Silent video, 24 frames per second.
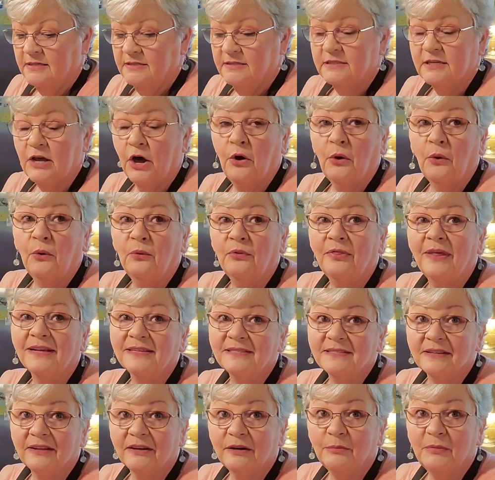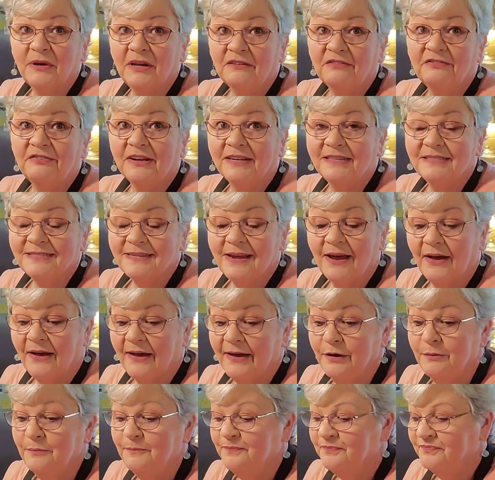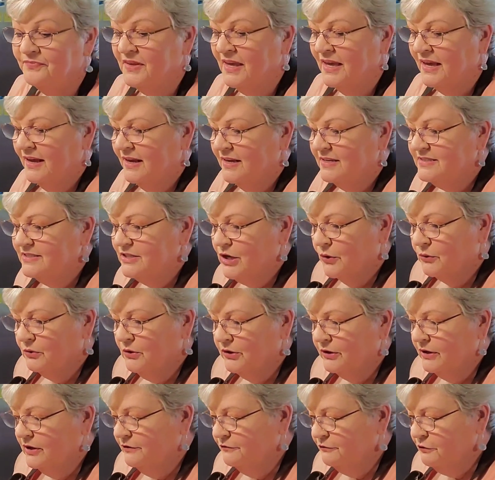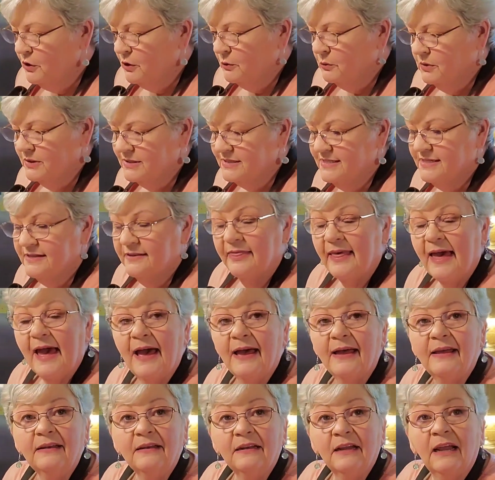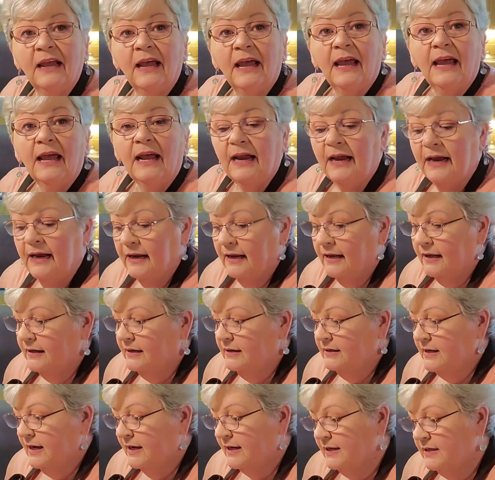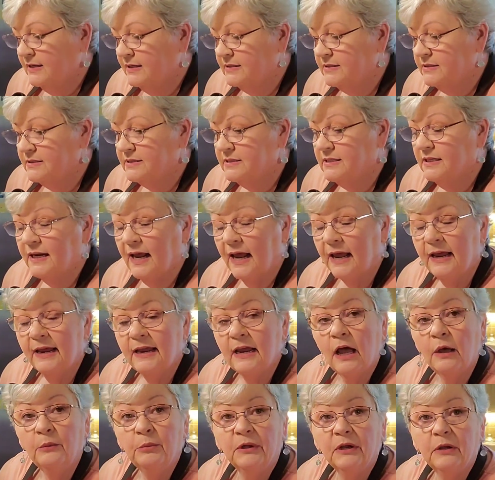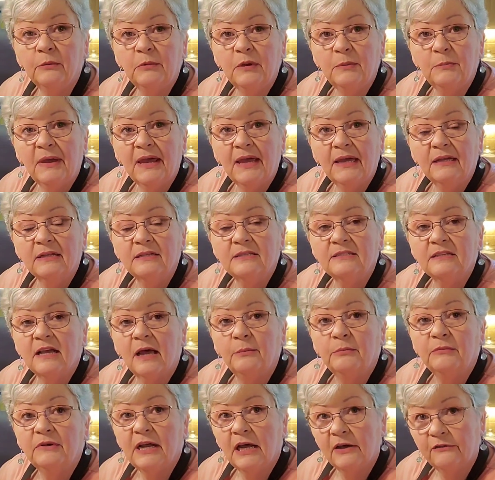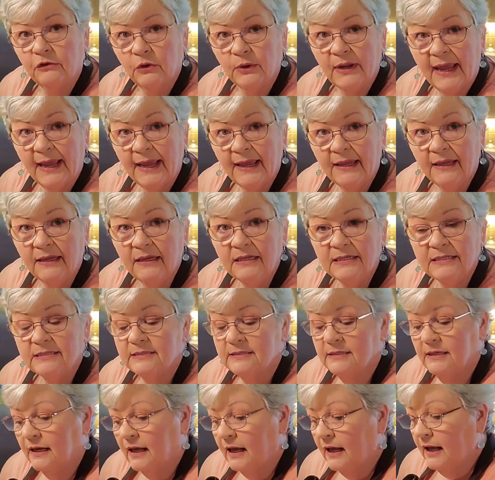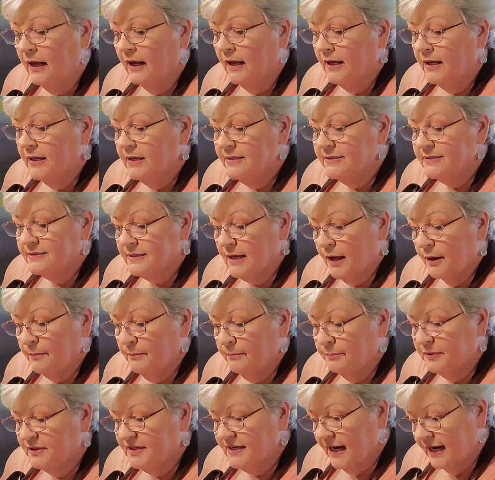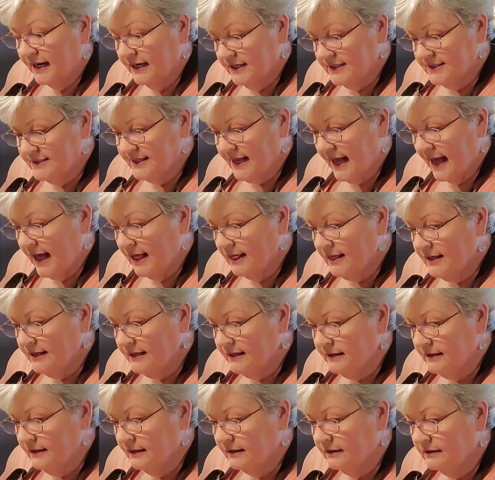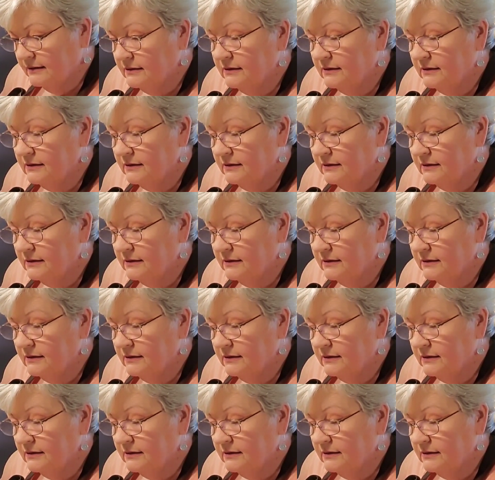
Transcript: so that's going to be a fun time. So looking forward to that. And today I'm going to be making some deviled eggs, some potato salad,